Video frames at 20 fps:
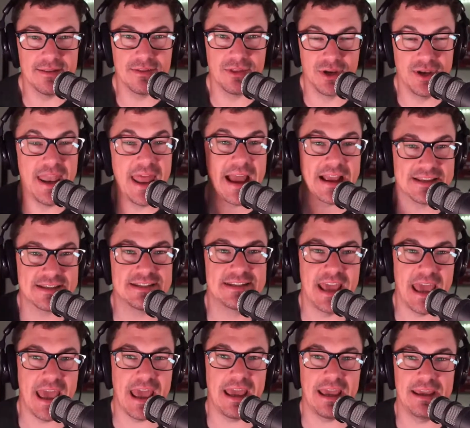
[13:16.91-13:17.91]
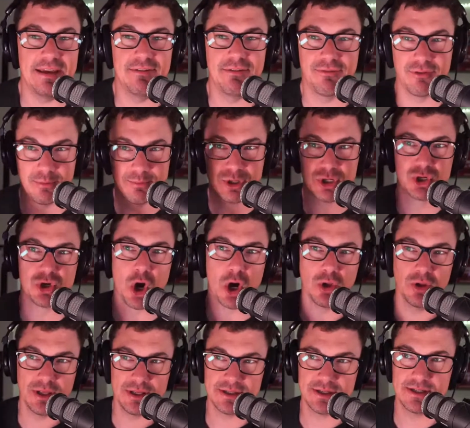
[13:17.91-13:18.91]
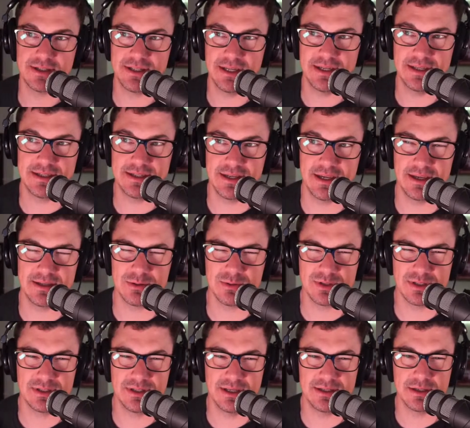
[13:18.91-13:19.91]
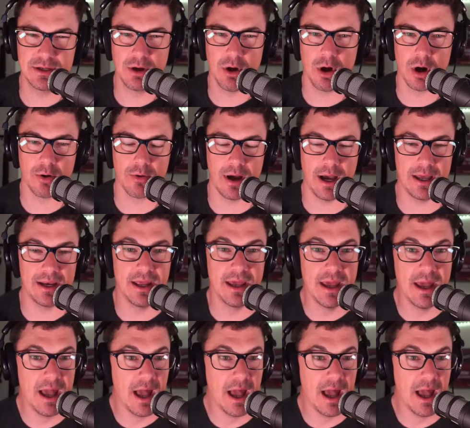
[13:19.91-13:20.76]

the next day from Charlotte to DC, so it was a decent car ride,